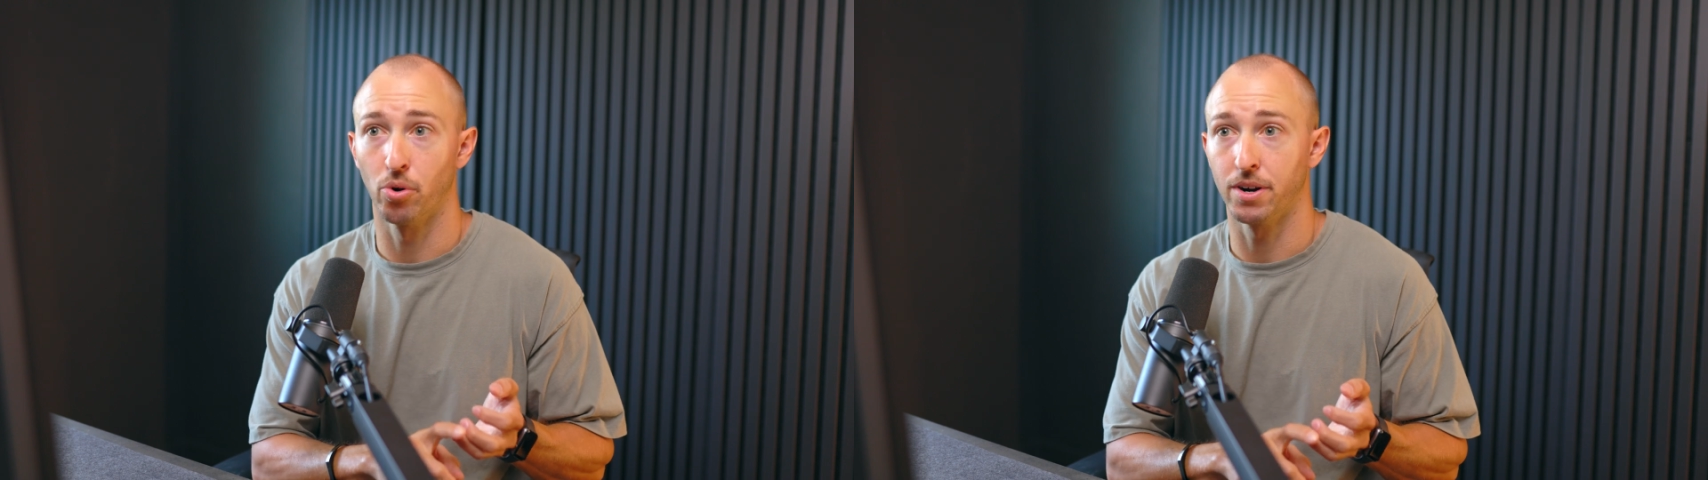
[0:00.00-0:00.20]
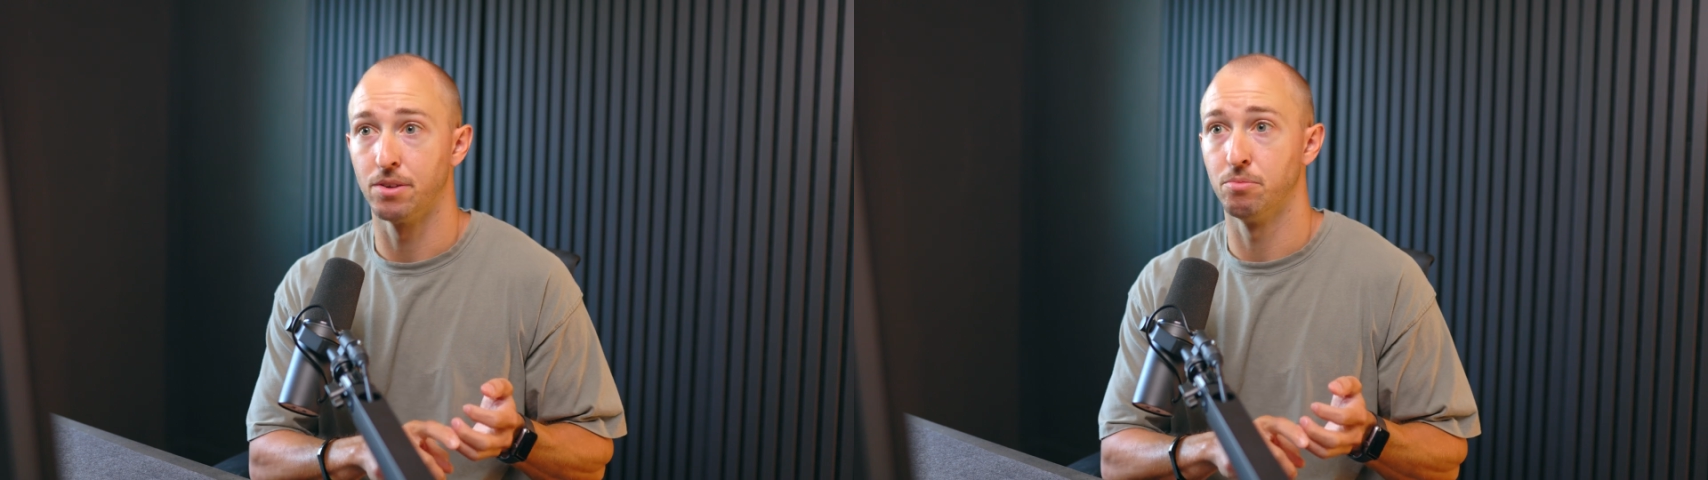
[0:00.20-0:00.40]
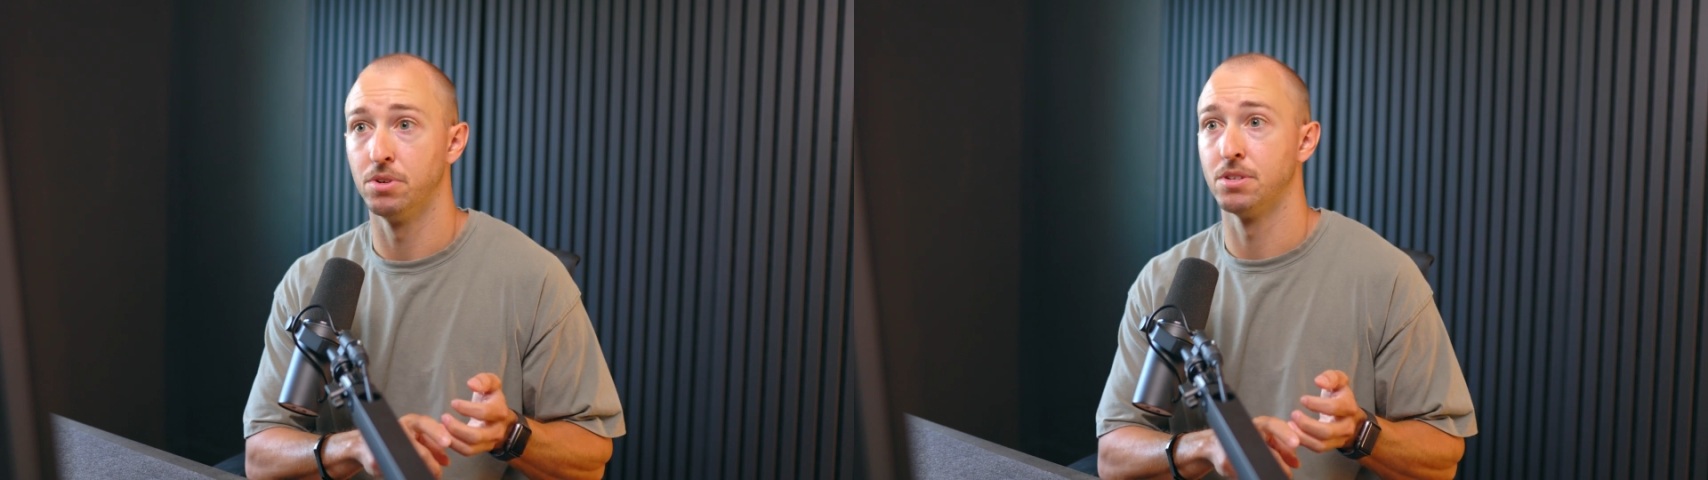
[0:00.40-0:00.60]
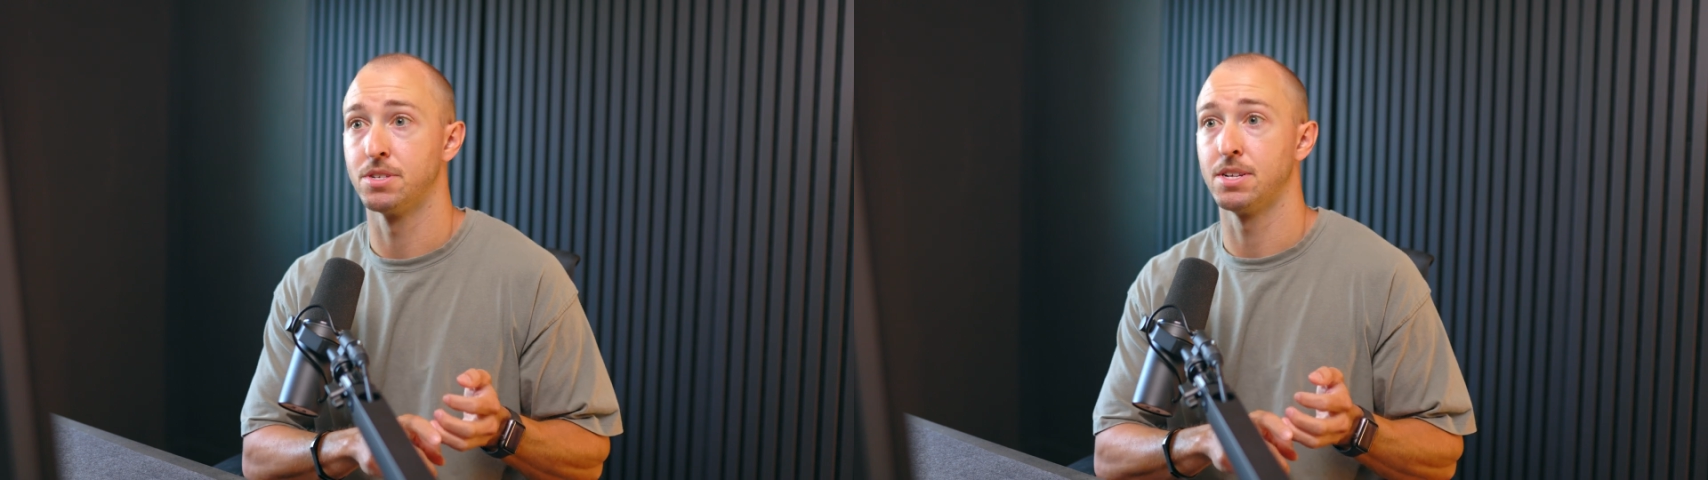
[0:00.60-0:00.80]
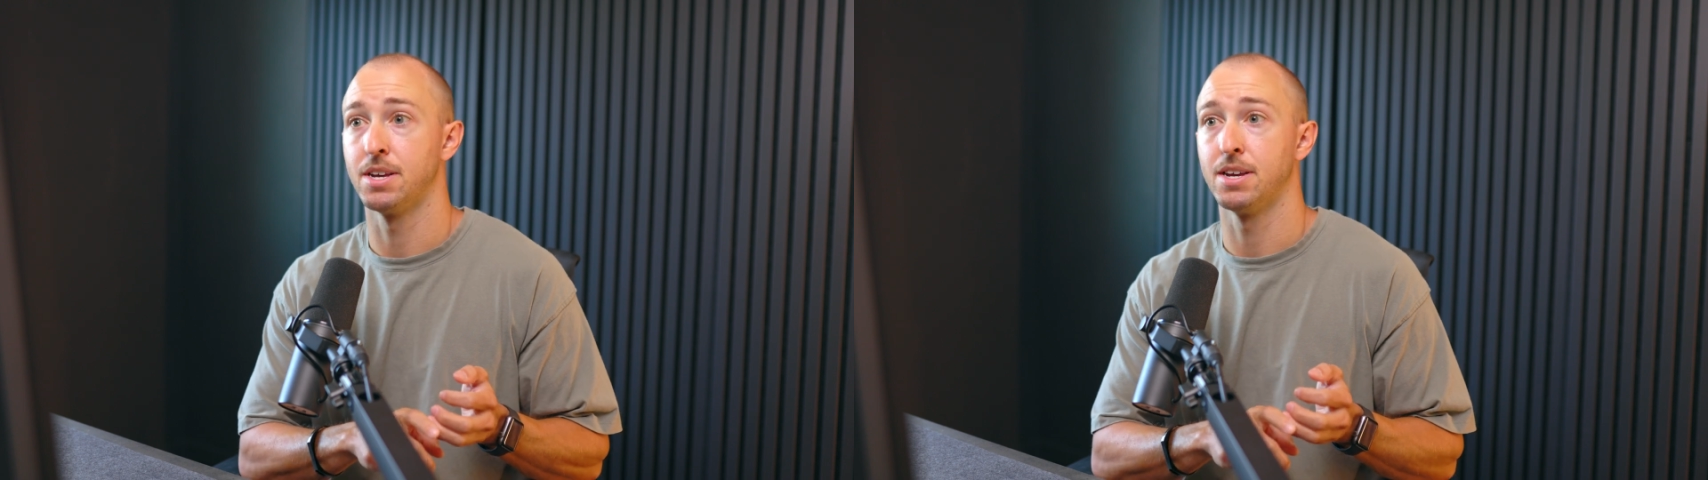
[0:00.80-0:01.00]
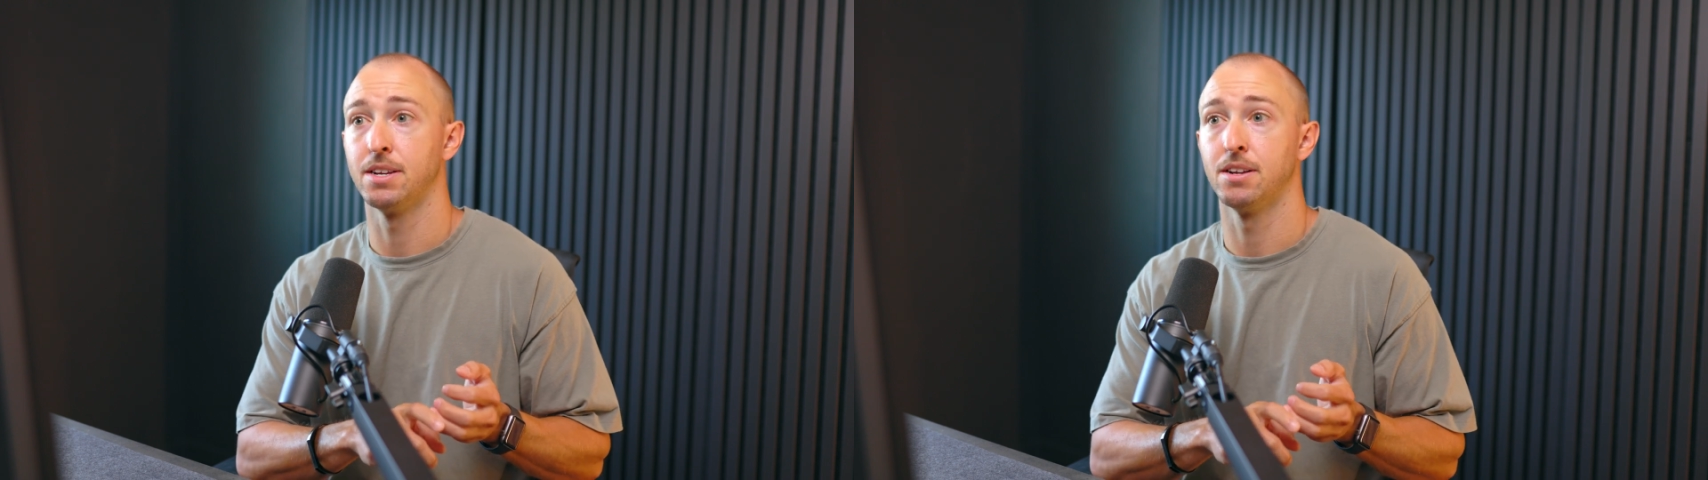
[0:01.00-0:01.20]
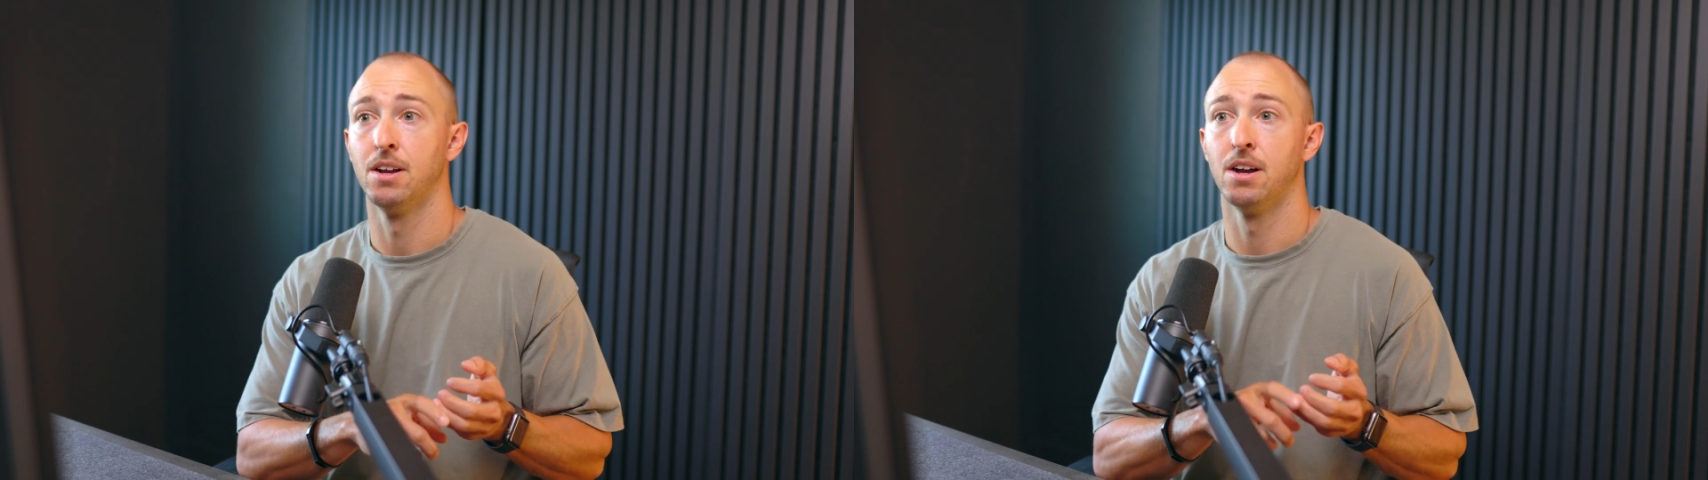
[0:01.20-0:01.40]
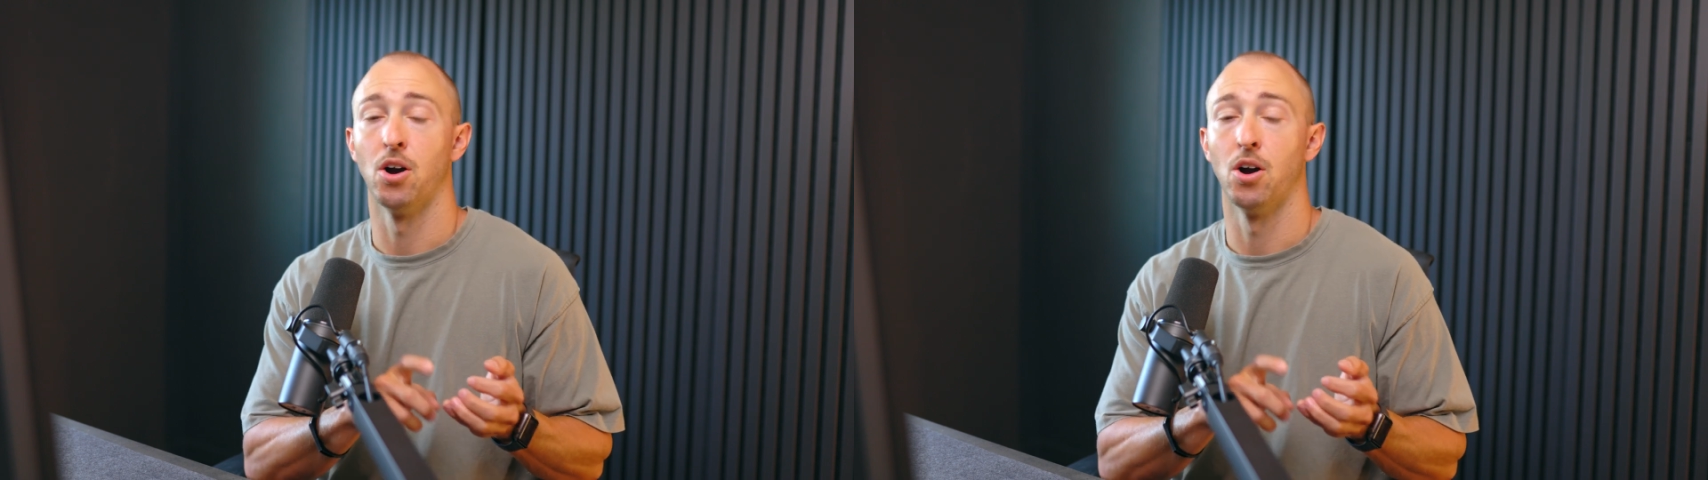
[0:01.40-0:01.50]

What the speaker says: Oregon real estate,